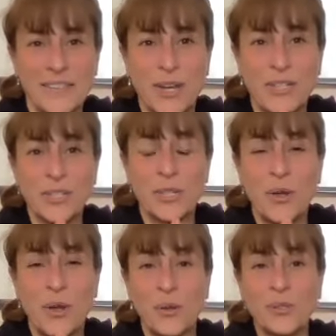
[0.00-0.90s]
try
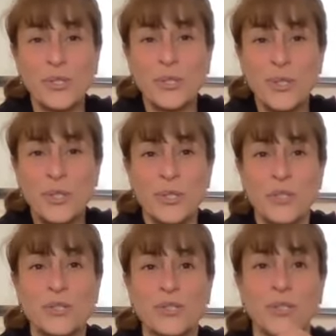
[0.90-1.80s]
to also
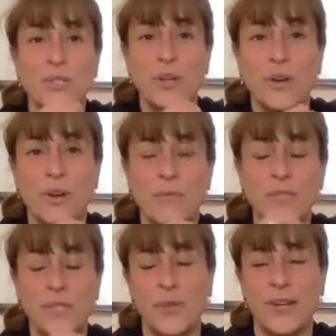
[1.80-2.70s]
use your
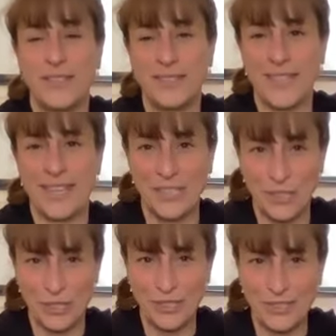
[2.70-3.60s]

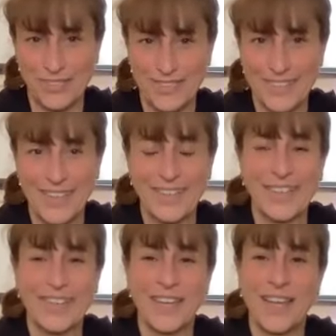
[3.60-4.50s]
visualization.
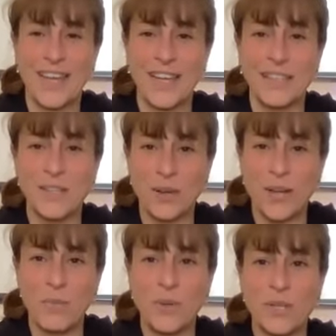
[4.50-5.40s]
In
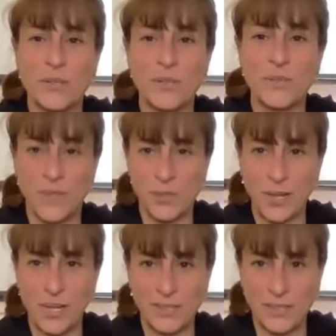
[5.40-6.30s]
yoga, we use
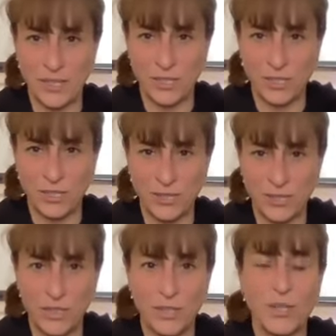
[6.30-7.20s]
visualization
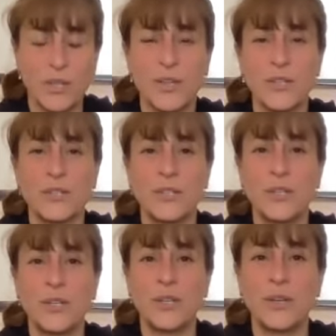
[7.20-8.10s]

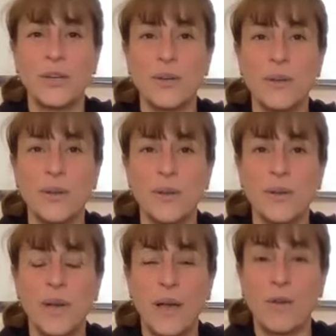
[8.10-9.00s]
to
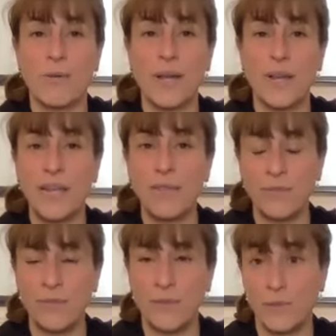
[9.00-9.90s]
arrive
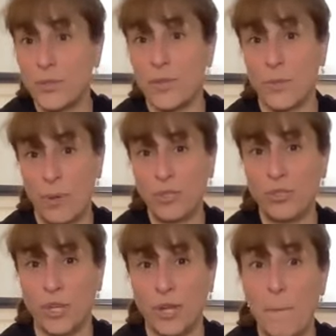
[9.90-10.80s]
to the
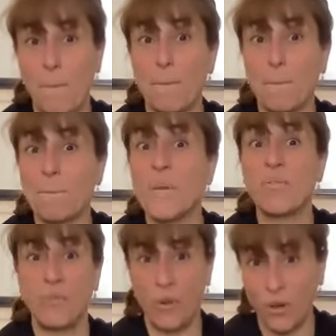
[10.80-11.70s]
posture
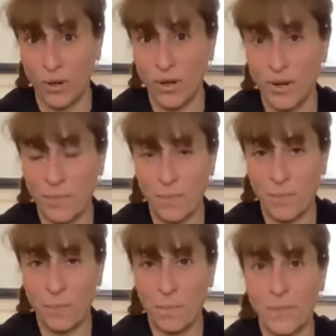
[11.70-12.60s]
before
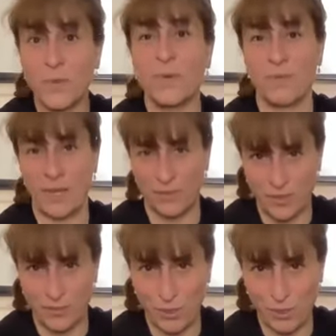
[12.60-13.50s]
you arrive to
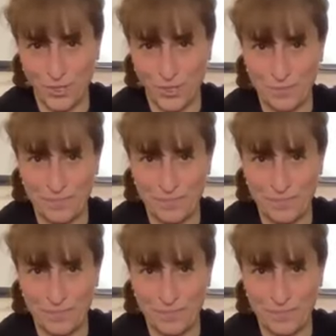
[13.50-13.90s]
the posture.